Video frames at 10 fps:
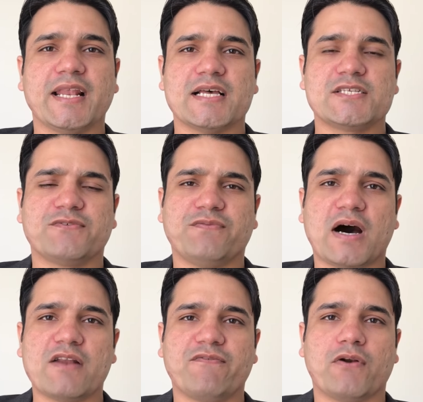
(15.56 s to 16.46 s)
us
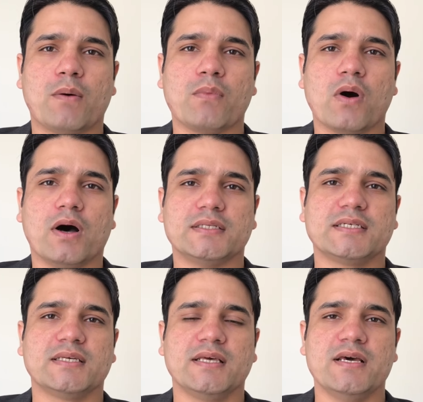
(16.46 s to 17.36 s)
far from God,
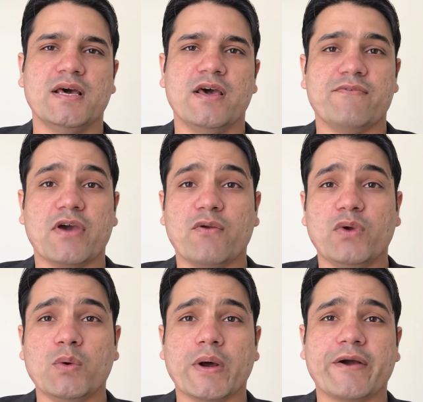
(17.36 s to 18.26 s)
where
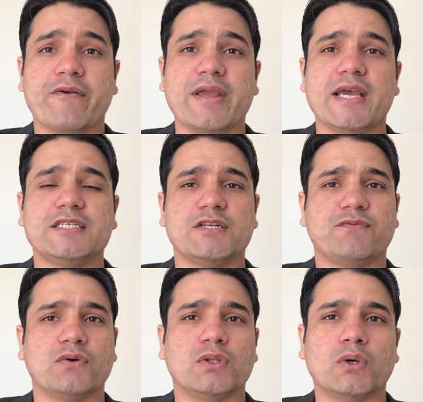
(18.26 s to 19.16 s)
we were created
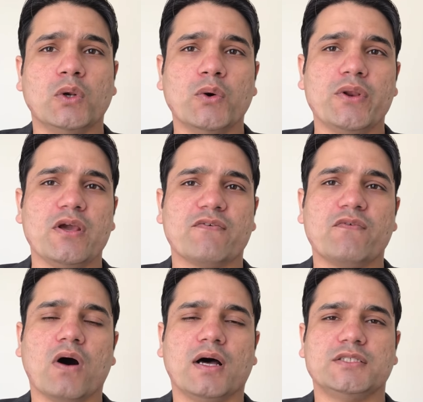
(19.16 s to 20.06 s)
for the glory of
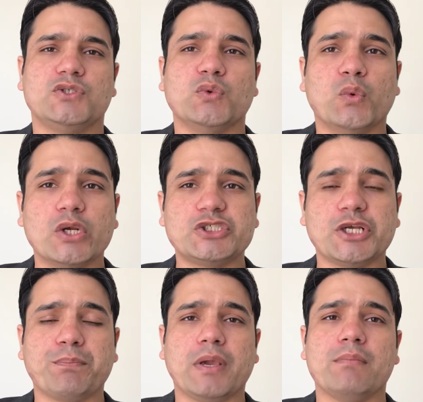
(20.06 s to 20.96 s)
God, to
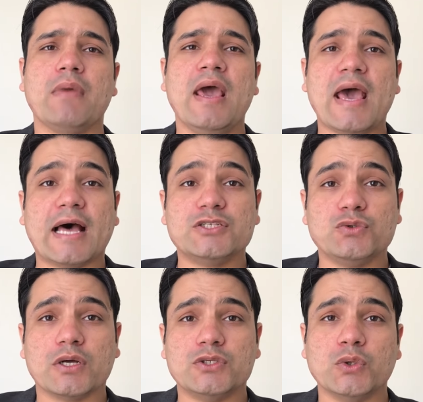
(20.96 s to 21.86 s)
worship Him and
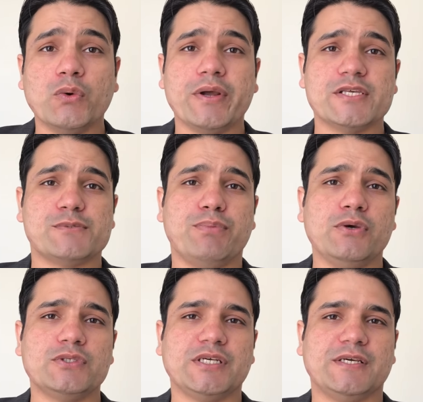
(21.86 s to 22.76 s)
to adore His
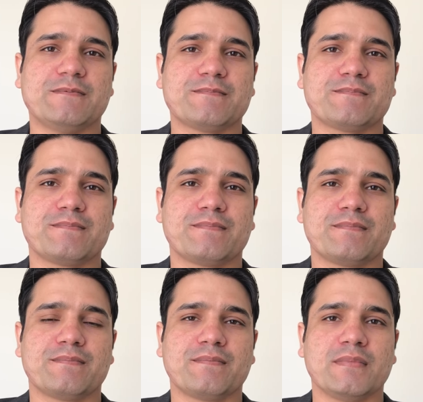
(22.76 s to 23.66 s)
beauty.
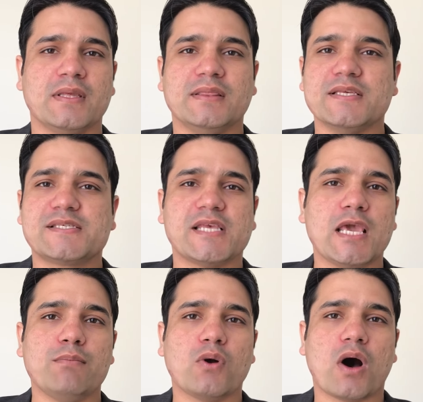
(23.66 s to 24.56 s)
The
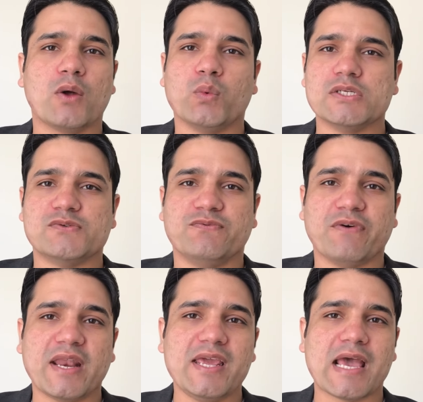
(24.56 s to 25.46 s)
same God was
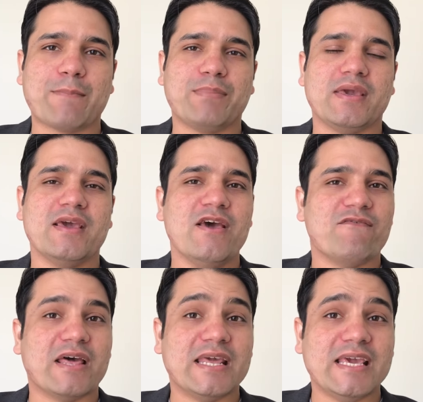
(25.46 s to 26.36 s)
very happy
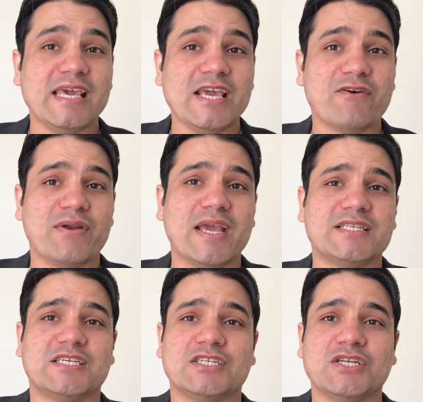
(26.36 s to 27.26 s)
when He
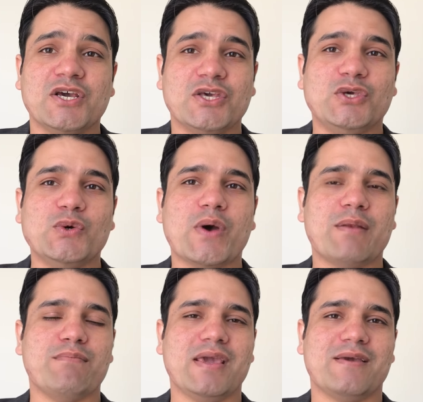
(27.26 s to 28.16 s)
created you
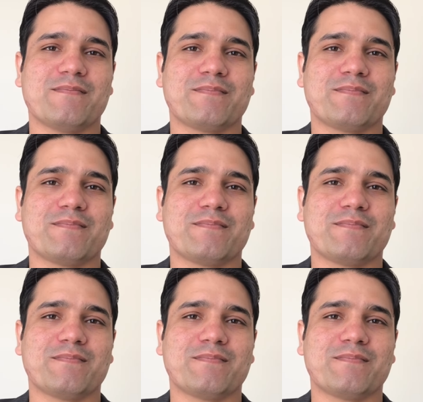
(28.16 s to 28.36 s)
and me,